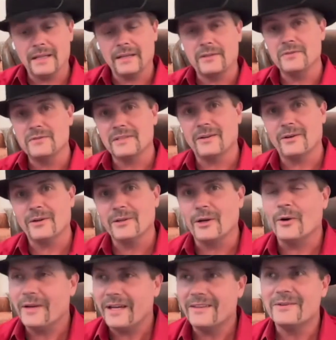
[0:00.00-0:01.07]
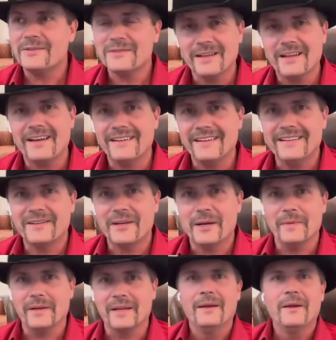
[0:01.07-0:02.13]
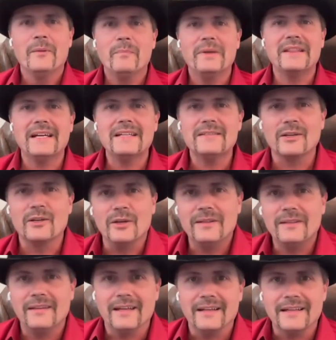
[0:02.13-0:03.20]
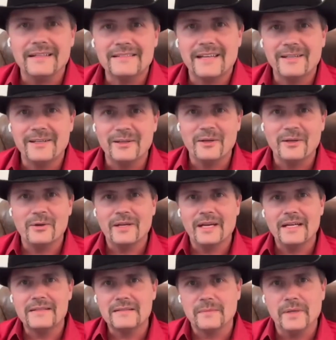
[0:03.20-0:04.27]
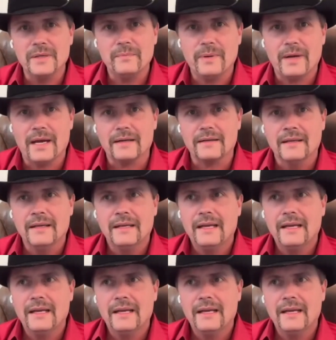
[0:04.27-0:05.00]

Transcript: Like you said earlier, oh yeah, there's a lot of incoming, but that's a good thing. That's how you know you had some impact.